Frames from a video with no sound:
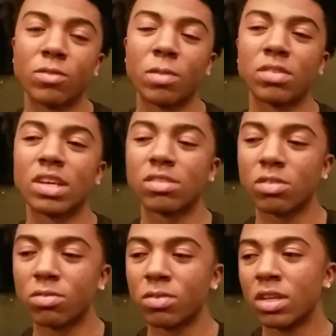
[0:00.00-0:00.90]
You know what I'm saying?
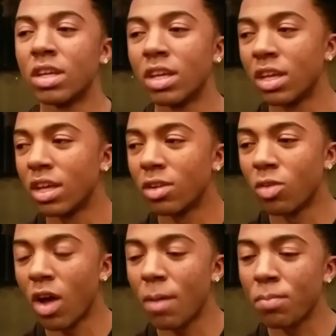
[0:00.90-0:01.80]
So,
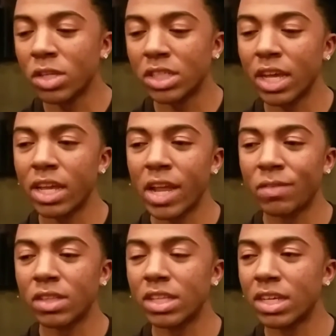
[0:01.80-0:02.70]
you know, I appreciate and
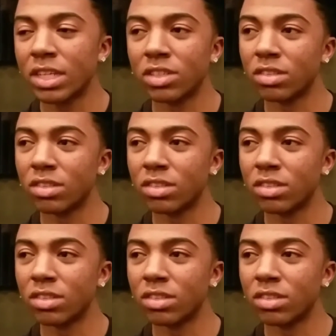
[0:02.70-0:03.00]
everything.